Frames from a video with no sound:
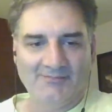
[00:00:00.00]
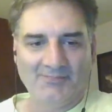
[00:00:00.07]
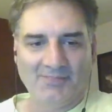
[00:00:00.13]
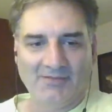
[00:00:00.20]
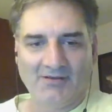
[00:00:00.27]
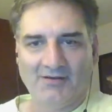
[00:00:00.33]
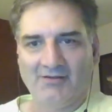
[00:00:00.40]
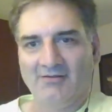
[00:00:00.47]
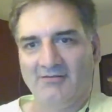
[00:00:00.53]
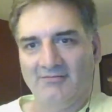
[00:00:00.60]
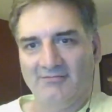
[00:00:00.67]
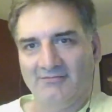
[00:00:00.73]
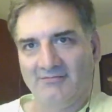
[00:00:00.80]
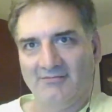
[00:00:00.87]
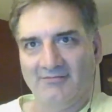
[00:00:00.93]

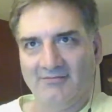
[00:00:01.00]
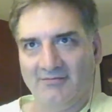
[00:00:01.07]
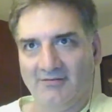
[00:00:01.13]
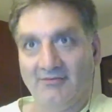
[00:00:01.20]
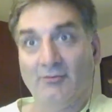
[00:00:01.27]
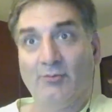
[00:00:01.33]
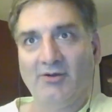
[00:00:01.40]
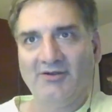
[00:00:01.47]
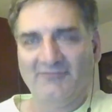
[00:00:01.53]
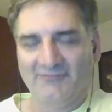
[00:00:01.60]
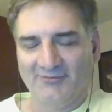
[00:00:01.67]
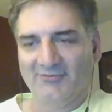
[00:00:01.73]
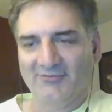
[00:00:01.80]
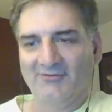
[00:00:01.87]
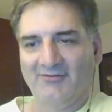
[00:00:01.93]
all the wife
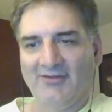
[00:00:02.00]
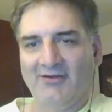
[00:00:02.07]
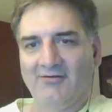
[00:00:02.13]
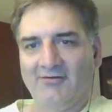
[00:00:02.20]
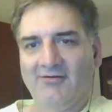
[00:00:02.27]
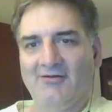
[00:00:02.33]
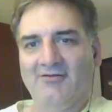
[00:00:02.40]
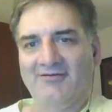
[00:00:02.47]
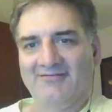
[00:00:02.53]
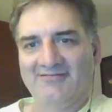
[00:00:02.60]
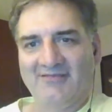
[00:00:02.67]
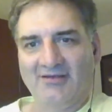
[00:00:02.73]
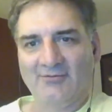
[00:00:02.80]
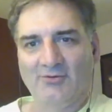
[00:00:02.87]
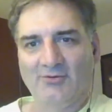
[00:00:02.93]
wrote the letter, and all it
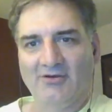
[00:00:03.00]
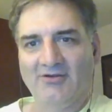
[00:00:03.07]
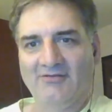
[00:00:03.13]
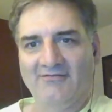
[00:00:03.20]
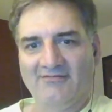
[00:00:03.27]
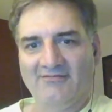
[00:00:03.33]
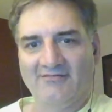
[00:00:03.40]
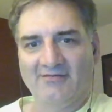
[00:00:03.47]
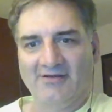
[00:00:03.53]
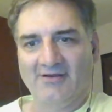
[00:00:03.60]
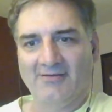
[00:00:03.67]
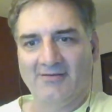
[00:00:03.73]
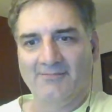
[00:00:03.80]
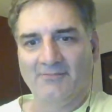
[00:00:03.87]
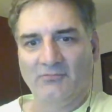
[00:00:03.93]
said was
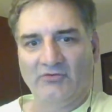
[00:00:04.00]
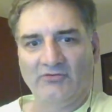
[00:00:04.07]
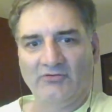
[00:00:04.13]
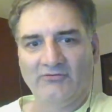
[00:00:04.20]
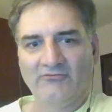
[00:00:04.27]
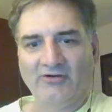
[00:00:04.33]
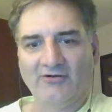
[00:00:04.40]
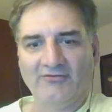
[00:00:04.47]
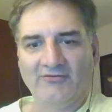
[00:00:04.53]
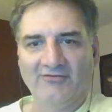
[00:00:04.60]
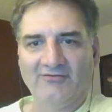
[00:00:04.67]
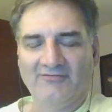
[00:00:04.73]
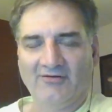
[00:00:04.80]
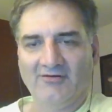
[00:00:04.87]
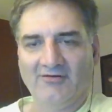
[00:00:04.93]

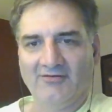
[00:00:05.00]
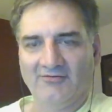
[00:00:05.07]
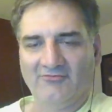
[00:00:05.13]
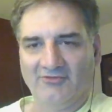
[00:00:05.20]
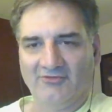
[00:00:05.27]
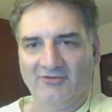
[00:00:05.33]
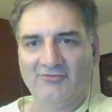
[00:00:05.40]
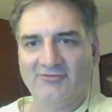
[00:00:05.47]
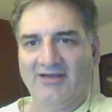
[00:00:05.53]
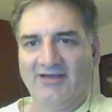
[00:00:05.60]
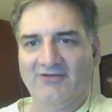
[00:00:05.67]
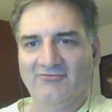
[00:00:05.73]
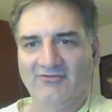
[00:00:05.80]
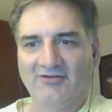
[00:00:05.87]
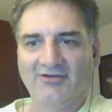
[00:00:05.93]
Charlie started
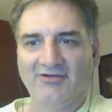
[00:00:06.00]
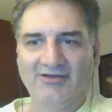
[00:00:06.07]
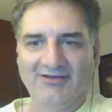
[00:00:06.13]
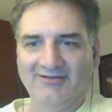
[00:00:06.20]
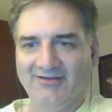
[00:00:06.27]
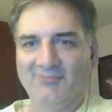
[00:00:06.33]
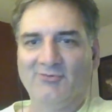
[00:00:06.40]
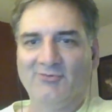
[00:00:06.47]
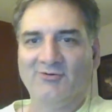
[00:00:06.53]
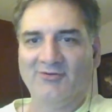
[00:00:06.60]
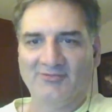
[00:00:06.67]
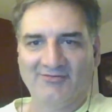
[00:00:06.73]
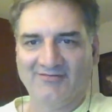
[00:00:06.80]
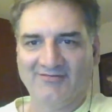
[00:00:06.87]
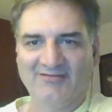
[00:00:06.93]
geocaching, and then in
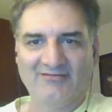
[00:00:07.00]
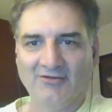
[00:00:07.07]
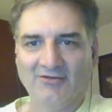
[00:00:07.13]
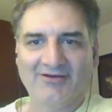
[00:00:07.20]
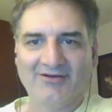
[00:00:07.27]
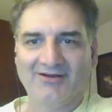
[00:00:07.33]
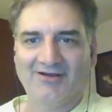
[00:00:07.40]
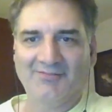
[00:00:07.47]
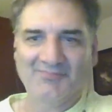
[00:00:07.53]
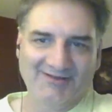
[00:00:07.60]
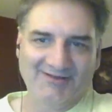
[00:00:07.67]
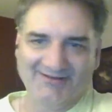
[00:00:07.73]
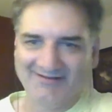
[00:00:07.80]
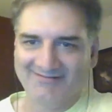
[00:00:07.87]
parentheses, look it up, and that's